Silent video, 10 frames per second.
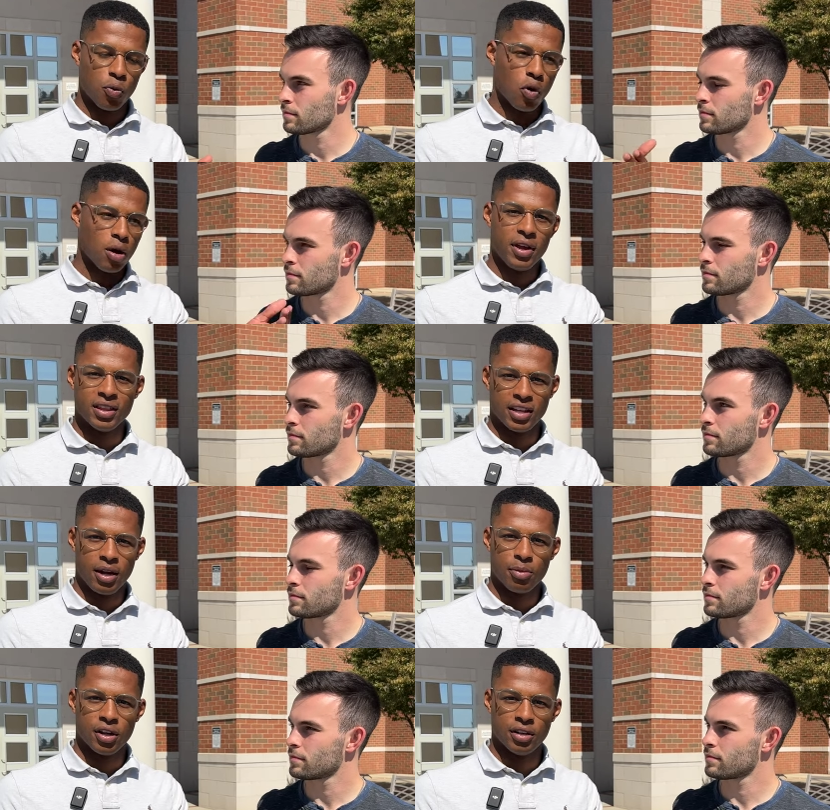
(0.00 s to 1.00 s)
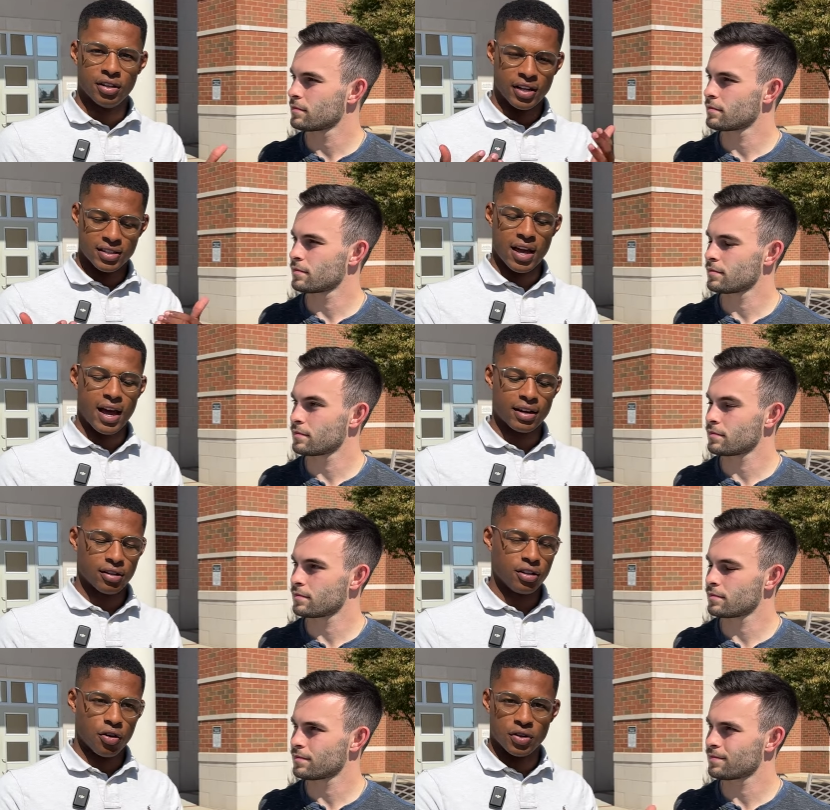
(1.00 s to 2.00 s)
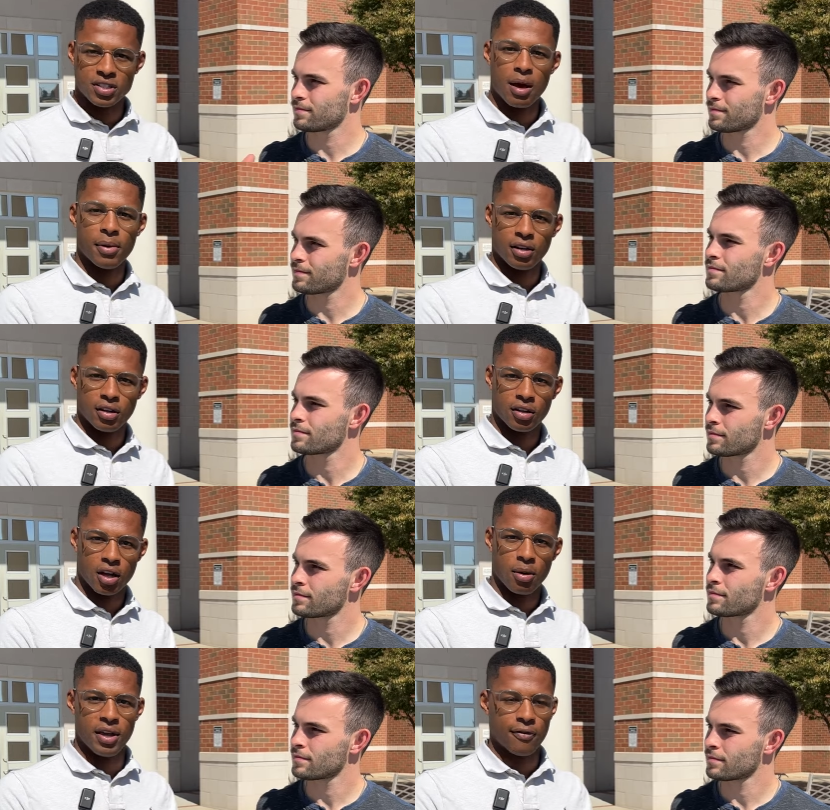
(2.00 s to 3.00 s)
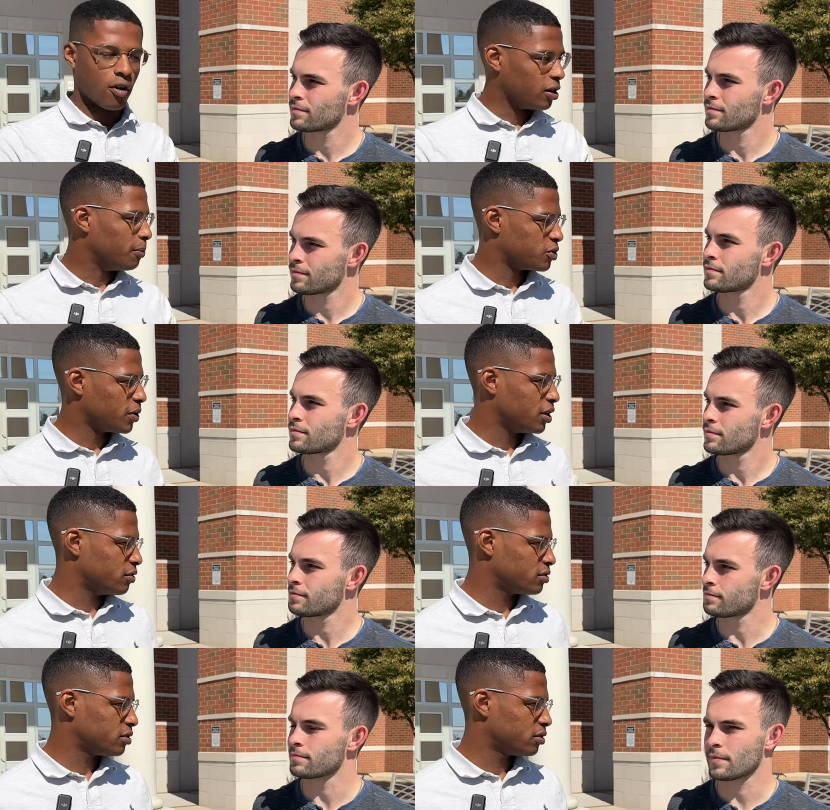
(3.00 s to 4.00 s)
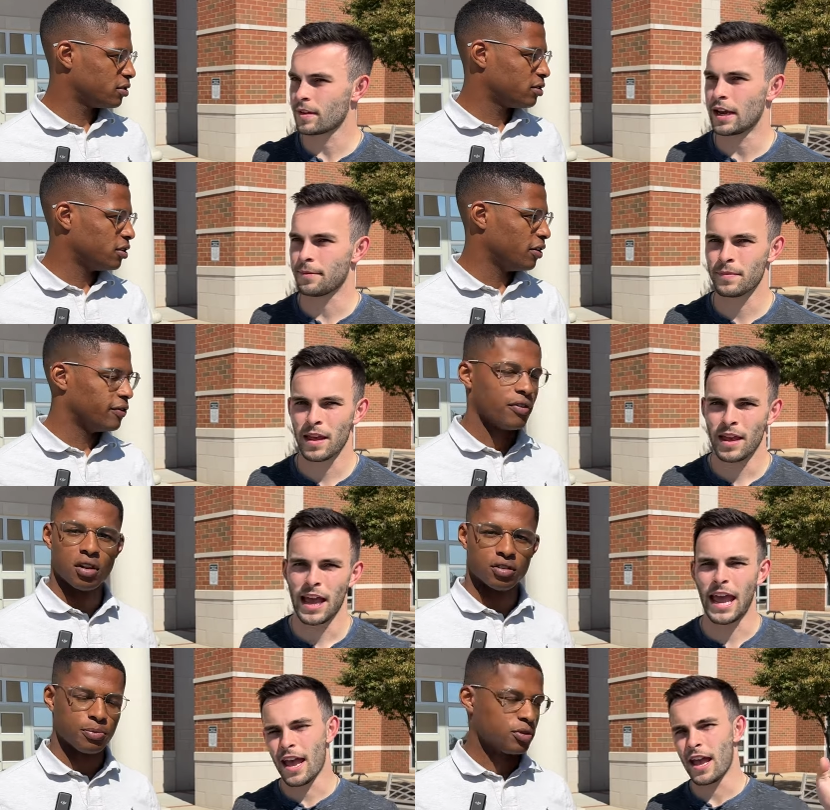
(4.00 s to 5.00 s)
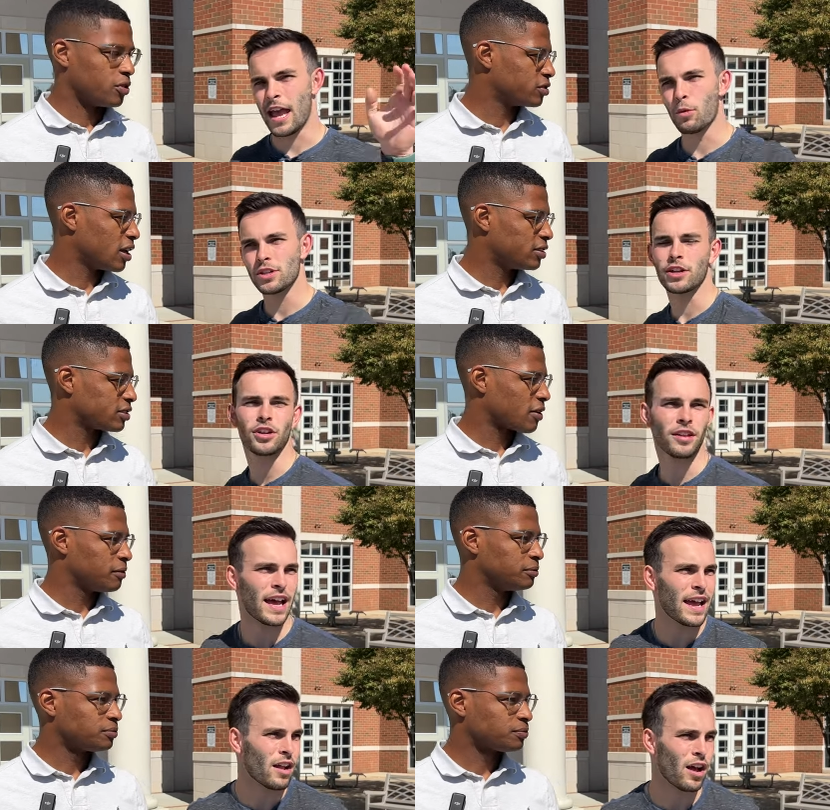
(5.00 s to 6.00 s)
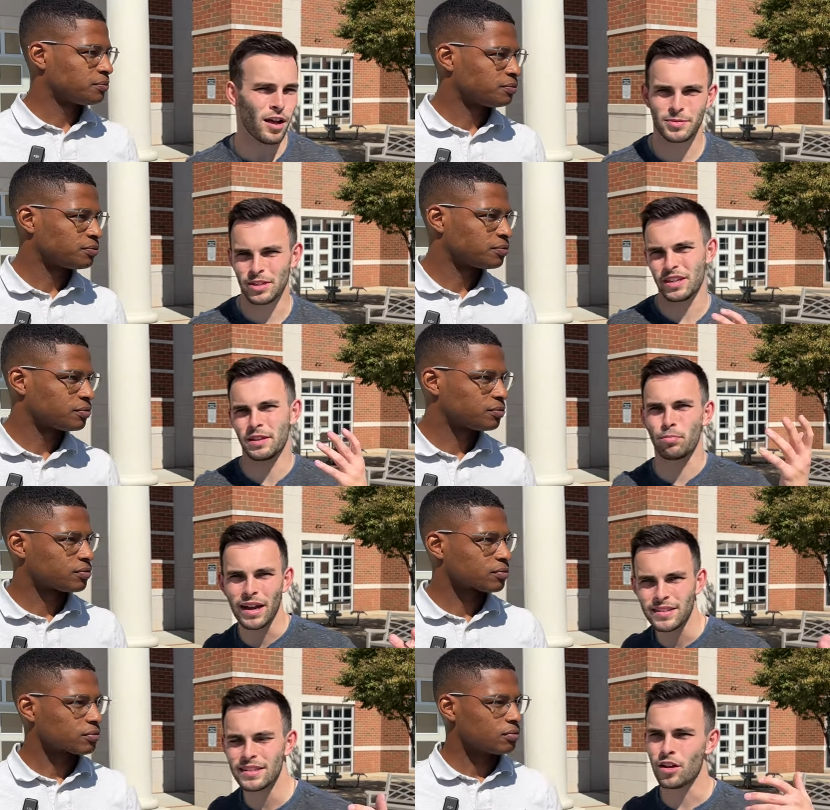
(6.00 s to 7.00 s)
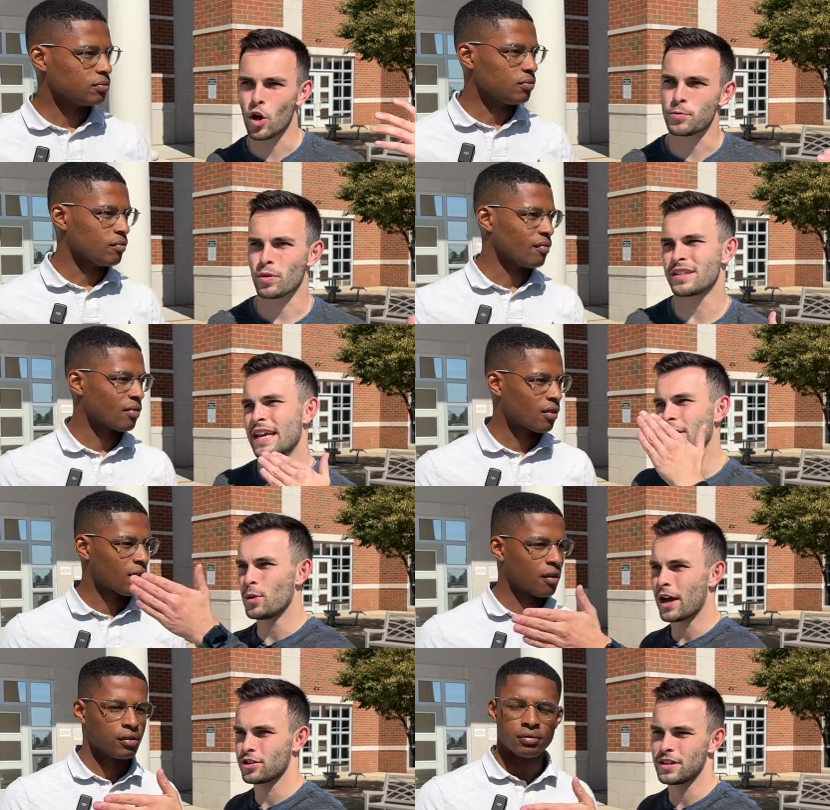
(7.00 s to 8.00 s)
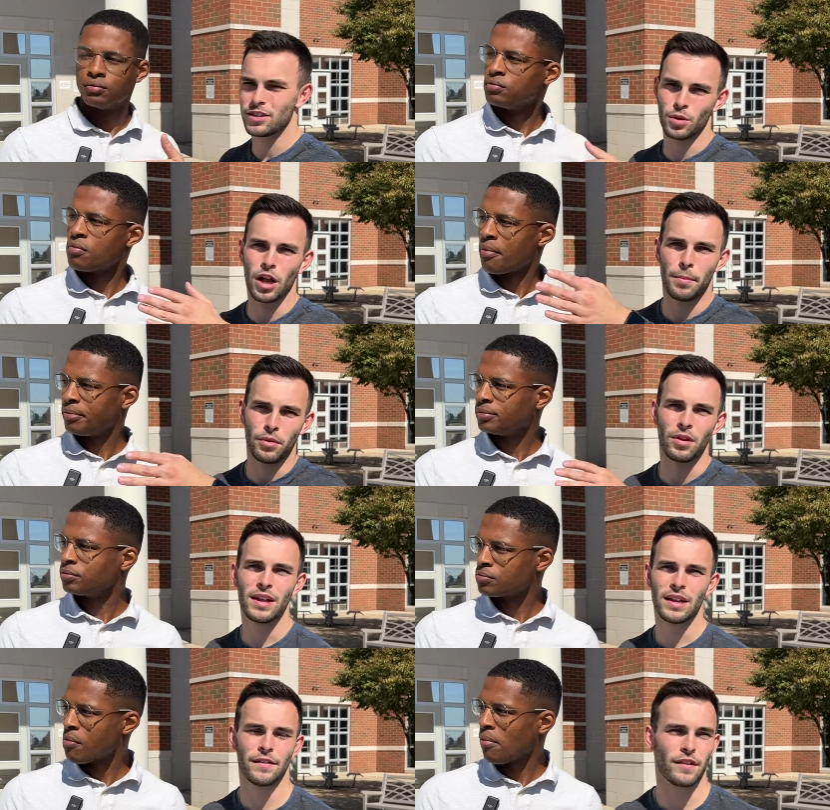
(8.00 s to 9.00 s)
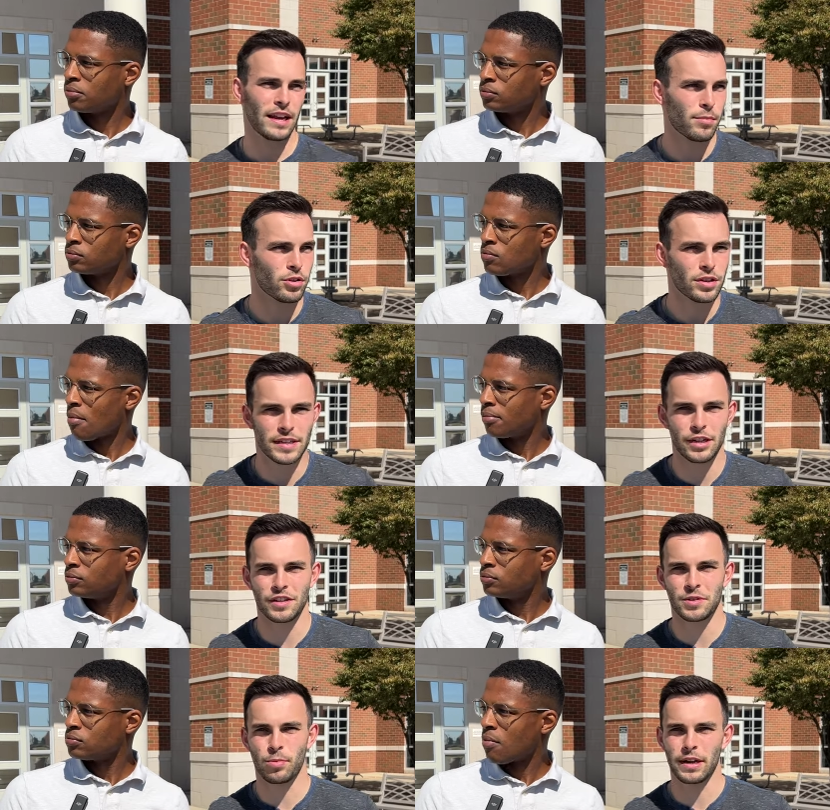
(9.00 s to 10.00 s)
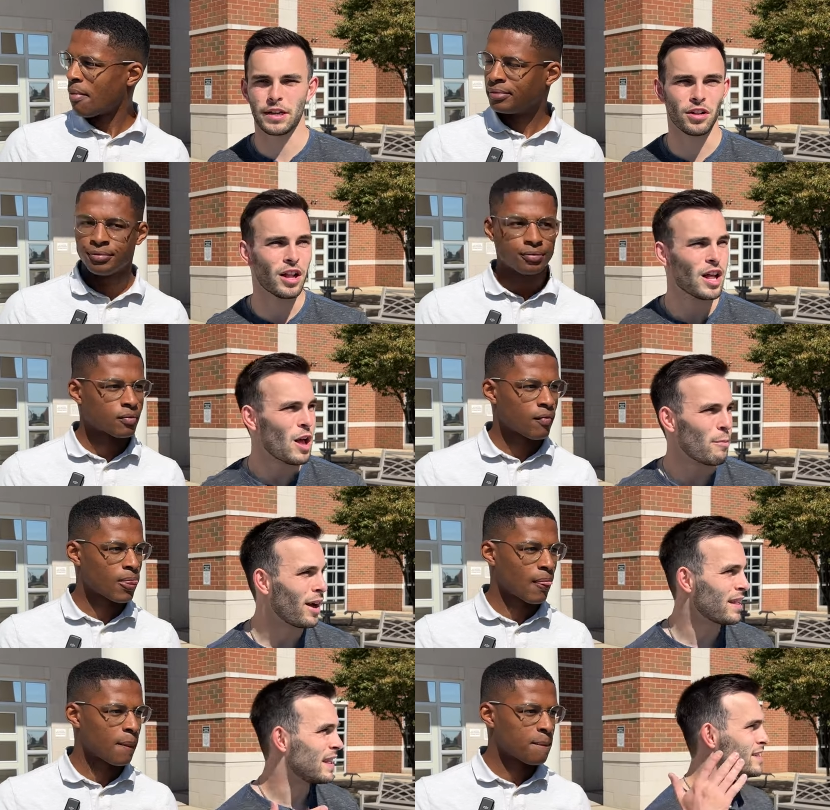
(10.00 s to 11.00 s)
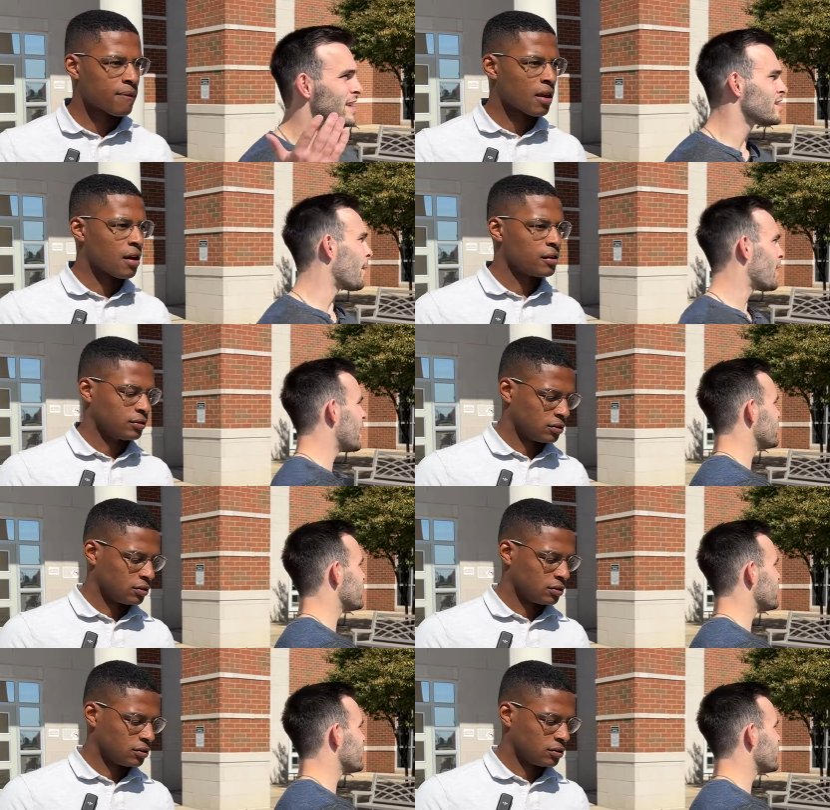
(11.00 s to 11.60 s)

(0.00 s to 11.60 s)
Speaker 1: you want to be in that neighborhood, is that you know a summit going to be fall in between those? Mm -hmm. Yeah. You know, and follow. And we'll touch on that,
Speaker 2: uh, especially the prices, homes. We're going to take you actually into a couple different neighborhoods here in Spring Hill. But this is Summit High